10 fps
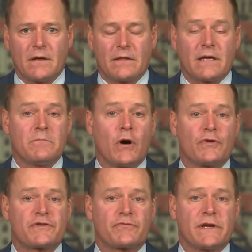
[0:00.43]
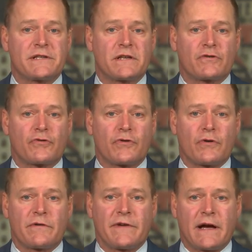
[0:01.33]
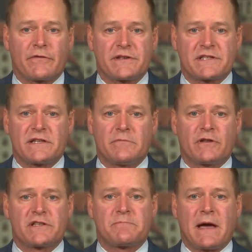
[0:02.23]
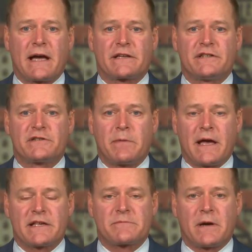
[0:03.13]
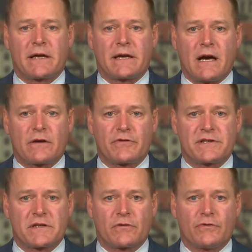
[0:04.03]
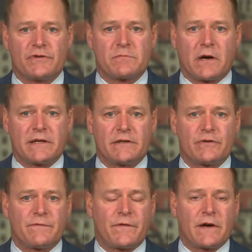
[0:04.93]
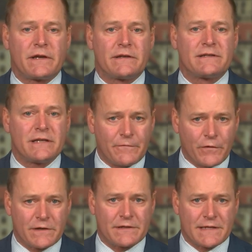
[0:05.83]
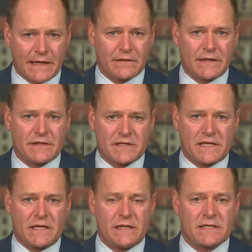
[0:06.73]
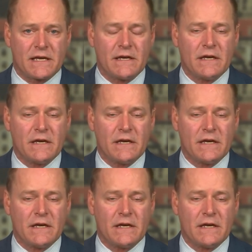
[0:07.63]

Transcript: The most recent coronavirus stimulus package passed by Congress includes money to fight a different deadly disease.